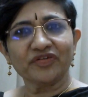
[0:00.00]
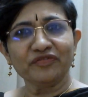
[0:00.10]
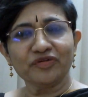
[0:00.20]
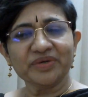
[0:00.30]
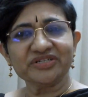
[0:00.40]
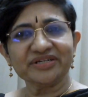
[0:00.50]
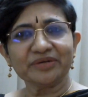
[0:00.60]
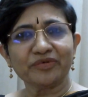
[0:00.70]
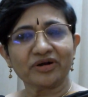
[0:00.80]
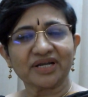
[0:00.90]
Information
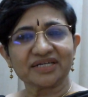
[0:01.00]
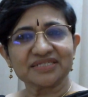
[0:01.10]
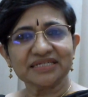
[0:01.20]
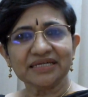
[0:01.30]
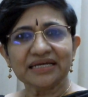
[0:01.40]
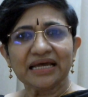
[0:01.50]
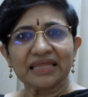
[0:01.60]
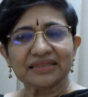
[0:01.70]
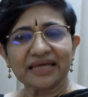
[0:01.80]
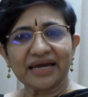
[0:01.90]
and Broadcasting,
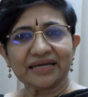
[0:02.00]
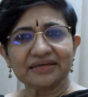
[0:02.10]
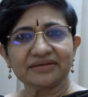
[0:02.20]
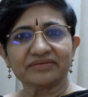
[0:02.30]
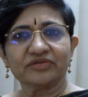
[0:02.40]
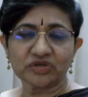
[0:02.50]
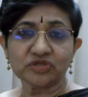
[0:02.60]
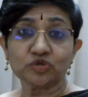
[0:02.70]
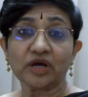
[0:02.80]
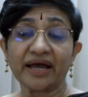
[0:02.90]
that was
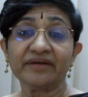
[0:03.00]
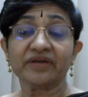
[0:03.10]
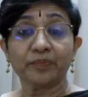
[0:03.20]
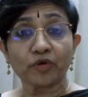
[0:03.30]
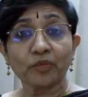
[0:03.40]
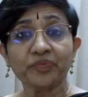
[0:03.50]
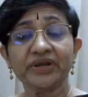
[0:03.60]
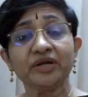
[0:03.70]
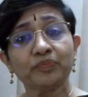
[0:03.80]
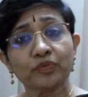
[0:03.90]
to have
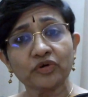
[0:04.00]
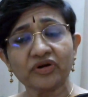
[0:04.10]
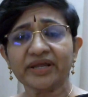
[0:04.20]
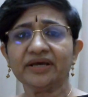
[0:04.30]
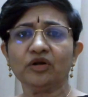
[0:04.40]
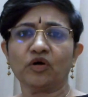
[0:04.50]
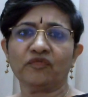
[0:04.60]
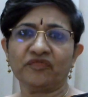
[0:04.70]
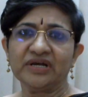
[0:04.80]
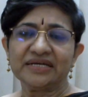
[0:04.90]
appropriate portrayal
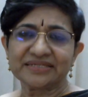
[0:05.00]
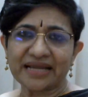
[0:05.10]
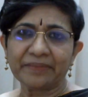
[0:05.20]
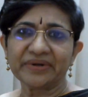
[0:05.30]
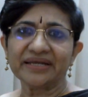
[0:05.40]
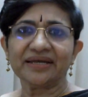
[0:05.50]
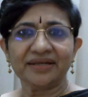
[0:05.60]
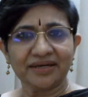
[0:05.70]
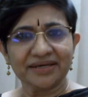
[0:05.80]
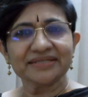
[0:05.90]
of stammering in
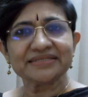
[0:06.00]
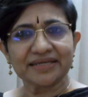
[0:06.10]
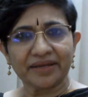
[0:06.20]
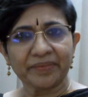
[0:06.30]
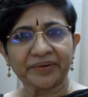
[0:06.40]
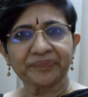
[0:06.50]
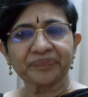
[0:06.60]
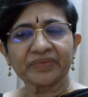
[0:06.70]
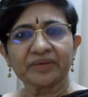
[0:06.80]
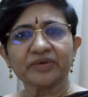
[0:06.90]
Indian cinema.
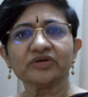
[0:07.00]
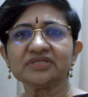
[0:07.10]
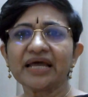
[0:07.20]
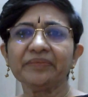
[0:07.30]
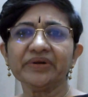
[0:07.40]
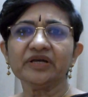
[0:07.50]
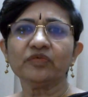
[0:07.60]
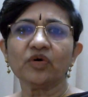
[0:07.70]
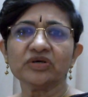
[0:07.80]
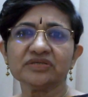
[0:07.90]
because stammering
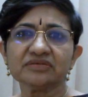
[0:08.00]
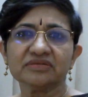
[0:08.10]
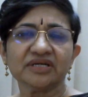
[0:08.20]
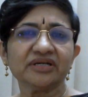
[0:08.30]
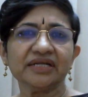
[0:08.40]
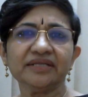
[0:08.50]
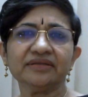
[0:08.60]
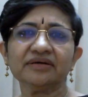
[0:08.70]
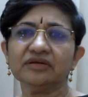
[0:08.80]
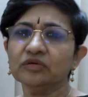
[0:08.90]
was generally
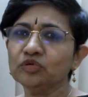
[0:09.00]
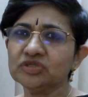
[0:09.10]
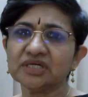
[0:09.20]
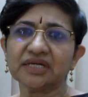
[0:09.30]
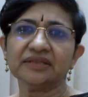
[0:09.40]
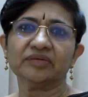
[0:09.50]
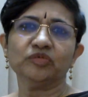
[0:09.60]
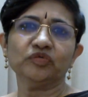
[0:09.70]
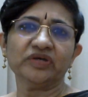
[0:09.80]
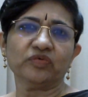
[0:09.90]
the loser in the
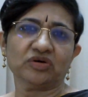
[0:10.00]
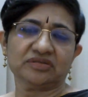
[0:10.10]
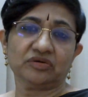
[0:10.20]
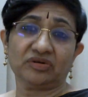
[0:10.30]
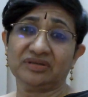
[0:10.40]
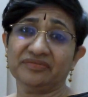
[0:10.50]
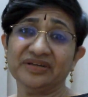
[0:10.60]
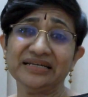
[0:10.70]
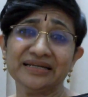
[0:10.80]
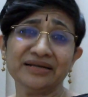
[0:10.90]
movie was, or the
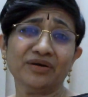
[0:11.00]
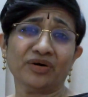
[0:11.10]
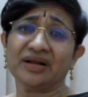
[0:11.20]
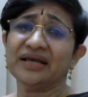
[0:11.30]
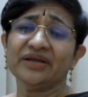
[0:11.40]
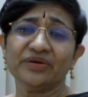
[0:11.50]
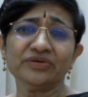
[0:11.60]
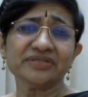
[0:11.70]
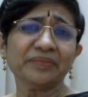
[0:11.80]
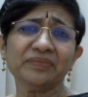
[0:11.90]
villain, or
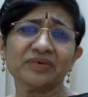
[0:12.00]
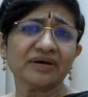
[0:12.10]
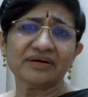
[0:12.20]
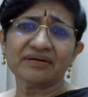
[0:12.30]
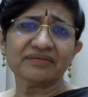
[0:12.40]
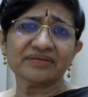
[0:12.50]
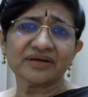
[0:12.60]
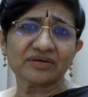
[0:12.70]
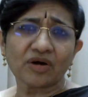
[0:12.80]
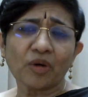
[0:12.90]
some
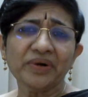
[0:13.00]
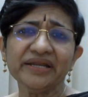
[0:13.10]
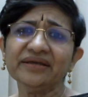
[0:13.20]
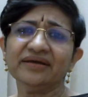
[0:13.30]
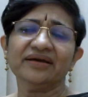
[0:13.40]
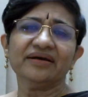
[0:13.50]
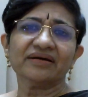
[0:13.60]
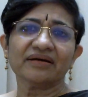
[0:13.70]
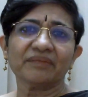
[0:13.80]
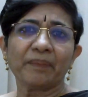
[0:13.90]
the comedy
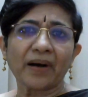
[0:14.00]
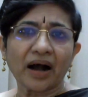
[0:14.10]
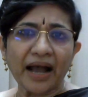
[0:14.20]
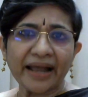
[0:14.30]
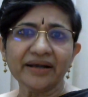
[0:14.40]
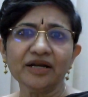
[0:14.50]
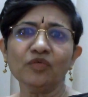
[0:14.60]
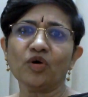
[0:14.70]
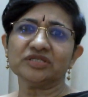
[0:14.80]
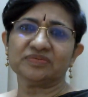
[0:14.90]
angle
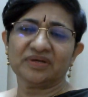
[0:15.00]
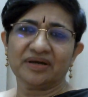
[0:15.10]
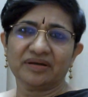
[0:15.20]
was